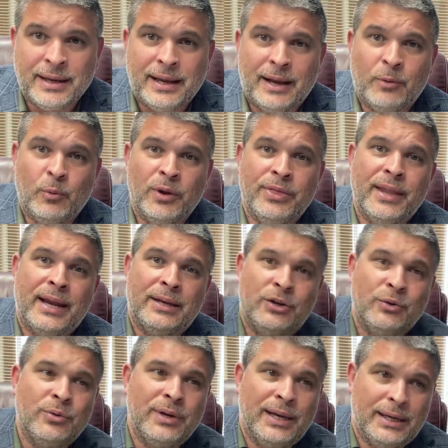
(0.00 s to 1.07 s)
And when they
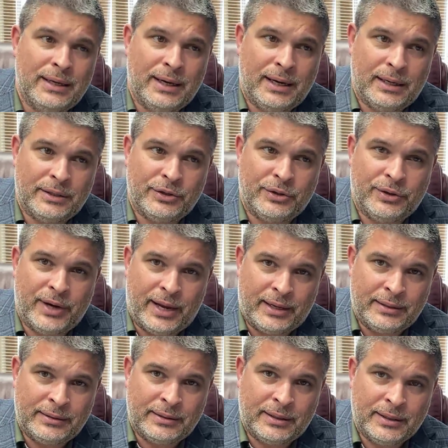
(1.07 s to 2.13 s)
do need to hit your
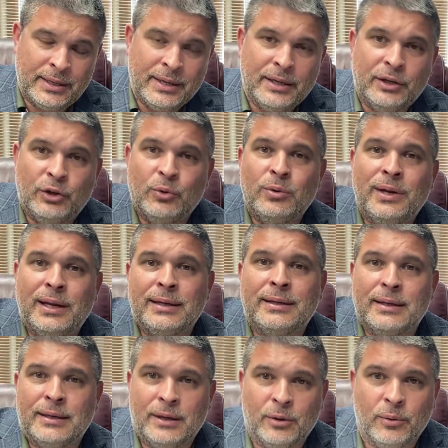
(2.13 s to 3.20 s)
desk, you need to
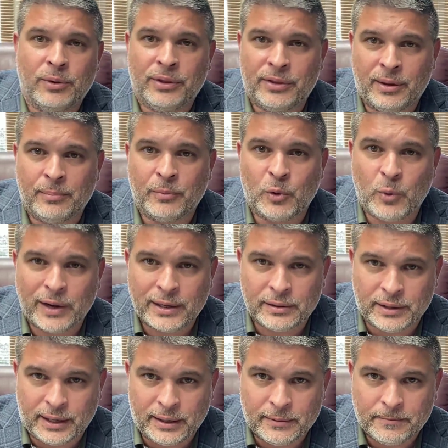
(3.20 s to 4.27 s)
deal with them
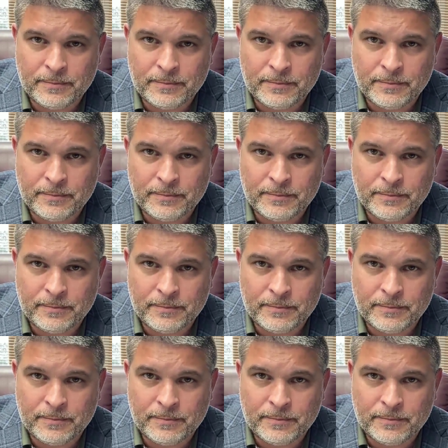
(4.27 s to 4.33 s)
quickly.